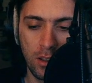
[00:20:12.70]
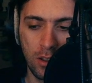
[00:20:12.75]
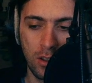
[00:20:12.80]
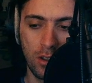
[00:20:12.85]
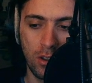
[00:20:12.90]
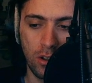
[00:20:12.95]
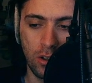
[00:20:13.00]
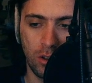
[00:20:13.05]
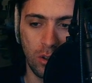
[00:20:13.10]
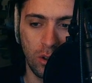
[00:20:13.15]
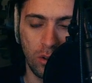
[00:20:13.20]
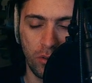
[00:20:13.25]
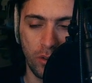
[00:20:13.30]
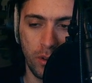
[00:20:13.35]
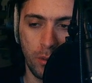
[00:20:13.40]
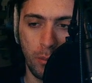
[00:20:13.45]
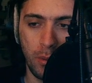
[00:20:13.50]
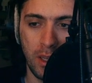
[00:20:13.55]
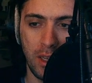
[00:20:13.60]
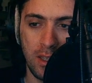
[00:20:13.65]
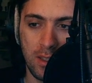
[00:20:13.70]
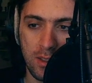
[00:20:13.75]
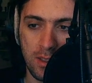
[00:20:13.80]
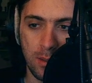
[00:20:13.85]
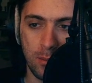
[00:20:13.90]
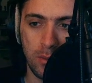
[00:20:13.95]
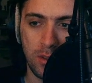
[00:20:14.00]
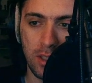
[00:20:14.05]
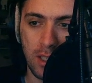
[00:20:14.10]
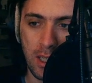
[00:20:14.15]
all over the place
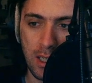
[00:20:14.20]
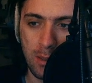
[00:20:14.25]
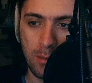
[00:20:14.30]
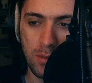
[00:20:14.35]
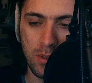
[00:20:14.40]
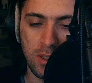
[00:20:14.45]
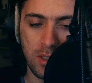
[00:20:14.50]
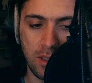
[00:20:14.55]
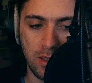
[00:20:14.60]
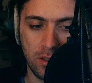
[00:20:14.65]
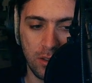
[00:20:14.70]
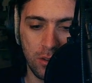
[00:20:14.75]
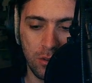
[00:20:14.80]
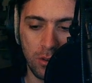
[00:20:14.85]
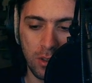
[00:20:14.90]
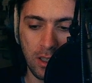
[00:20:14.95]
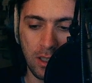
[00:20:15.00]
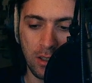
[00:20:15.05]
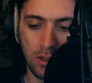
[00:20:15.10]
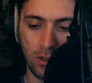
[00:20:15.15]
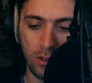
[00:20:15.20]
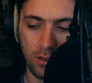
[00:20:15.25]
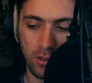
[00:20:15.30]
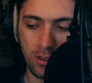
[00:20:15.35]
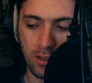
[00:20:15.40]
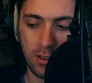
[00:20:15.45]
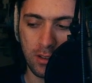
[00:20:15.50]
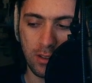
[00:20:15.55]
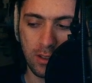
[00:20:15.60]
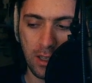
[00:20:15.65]
sometimes and you cannot
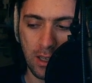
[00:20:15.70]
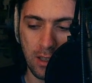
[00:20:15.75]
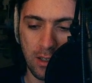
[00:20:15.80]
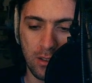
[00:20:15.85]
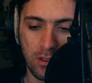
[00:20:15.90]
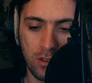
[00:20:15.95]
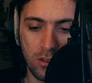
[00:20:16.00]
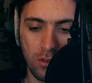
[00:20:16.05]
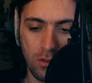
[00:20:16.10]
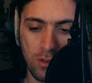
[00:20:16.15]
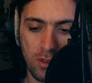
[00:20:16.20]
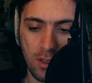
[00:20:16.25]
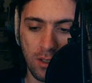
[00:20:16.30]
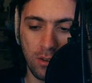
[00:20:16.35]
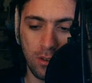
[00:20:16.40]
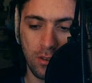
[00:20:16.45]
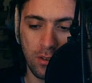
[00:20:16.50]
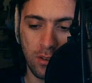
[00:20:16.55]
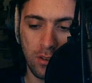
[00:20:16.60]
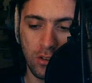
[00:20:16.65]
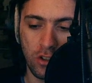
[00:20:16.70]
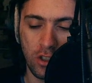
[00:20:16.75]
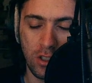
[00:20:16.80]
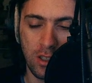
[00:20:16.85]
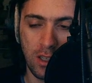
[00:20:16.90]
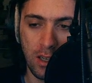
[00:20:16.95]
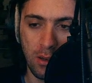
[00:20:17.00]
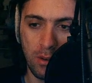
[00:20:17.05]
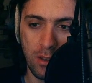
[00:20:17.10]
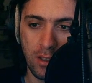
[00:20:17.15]
get it to sound
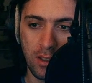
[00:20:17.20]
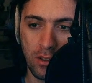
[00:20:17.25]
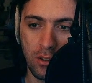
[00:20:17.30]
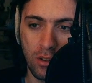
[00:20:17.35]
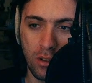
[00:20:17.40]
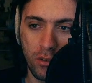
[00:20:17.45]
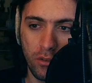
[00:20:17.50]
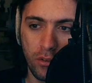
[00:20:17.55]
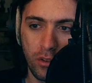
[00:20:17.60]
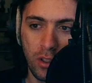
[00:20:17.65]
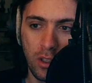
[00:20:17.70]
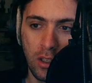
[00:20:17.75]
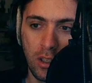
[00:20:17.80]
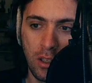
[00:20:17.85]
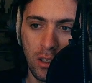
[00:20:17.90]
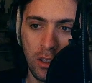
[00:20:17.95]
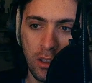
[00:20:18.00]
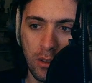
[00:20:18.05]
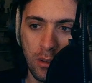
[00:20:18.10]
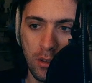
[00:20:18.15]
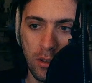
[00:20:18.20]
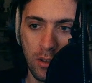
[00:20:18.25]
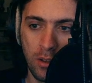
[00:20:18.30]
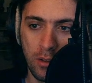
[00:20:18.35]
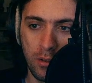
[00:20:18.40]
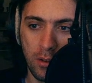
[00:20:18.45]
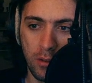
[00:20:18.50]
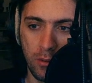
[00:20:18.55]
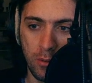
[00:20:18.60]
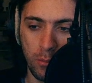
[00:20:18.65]
generic enough?
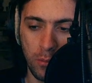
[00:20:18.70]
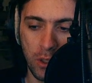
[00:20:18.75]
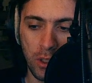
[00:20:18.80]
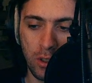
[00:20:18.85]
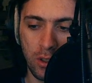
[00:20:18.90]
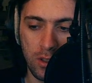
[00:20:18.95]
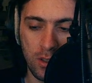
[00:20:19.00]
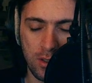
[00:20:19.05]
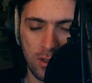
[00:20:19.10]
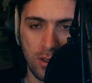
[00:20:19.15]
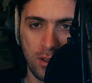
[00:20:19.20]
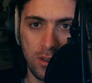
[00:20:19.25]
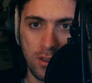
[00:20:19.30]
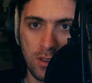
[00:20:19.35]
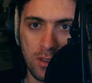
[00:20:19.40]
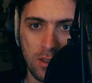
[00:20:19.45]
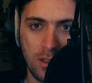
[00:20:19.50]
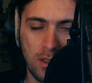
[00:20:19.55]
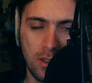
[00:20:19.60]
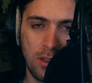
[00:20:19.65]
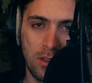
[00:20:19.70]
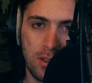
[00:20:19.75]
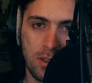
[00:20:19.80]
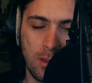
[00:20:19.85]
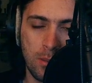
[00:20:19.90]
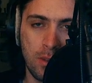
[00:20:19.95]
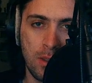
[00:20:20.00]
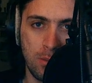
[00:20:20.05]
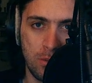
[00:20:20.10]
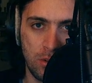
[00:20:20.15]
Because honestly,
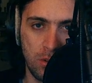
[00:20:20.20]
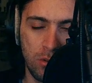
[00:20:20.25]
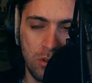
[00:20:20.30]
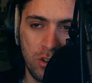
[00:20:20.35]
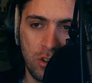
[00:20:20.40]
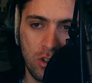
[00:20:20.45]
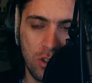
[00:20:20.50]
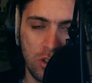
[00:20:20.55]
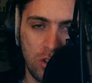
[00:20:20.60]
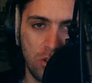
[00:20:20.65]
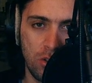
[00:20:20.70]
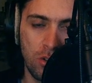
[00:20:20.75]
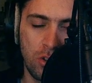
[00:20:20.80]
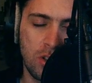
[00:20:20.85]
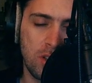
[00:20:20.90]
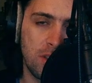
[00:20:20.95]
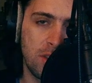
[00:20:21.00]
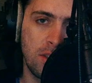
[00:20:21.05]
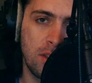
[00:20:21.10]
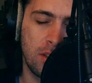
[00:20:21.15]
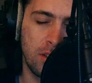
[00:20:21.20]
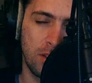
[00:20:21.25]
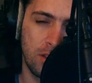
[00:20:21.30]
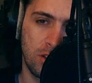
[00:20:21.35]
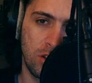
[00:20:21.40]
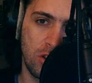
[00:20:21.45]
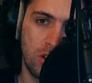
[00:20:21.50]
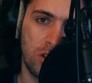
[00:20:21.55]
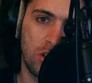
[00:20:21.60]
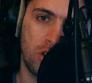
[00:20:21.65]
sometimes you just need
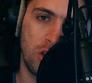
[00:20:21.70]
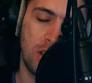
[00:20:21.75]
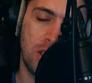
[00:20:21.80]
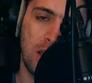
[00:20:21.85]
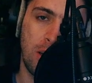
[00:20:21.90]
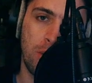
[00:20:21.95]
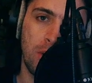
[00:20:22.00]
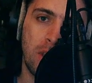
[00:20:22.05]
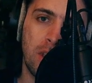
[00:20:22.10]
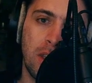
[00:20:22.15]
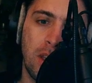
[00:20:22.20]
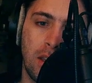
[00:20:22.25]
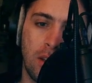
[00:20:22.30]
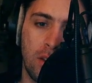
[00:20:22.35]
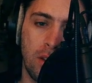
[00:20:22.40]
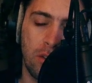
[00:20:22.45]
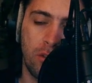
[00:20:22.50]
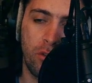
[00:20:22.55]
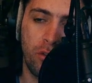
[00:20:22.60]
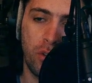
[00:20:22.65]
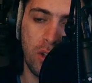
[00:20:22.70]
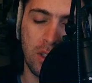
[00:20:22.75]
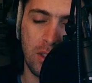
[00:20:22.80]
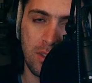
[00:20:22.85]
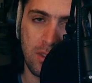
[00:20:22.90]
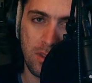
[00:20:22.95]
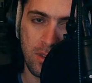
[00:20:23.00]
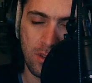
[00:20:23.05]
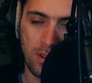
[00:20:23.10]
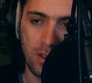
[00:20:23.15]
a generic kick that
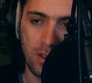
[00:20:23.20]
fits.